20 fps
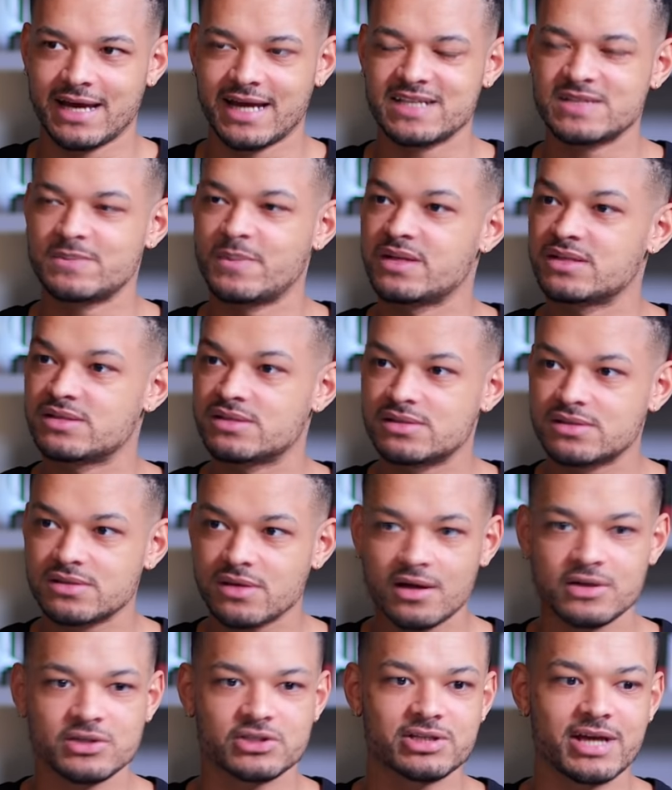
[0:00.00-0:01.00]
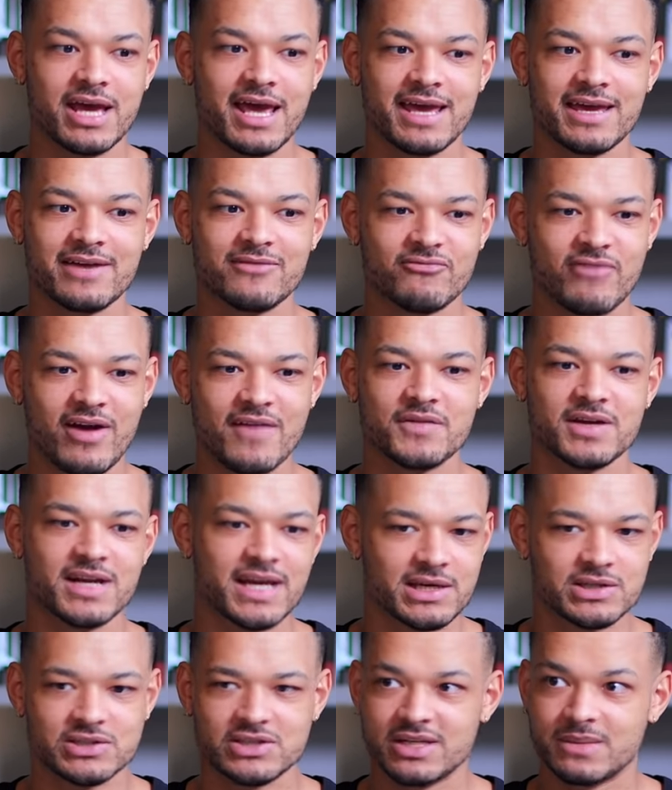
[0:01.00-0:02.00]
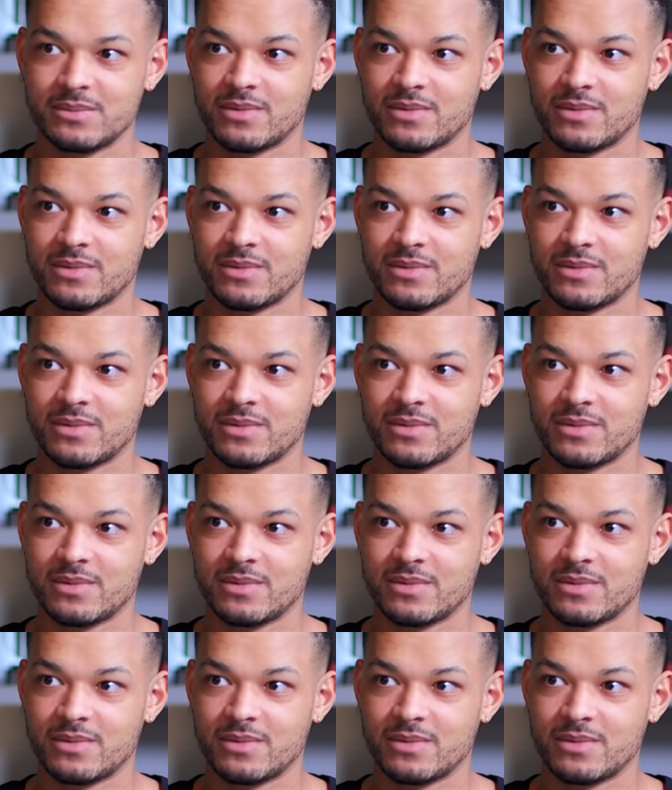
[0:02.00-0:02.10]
And it's been such a revelation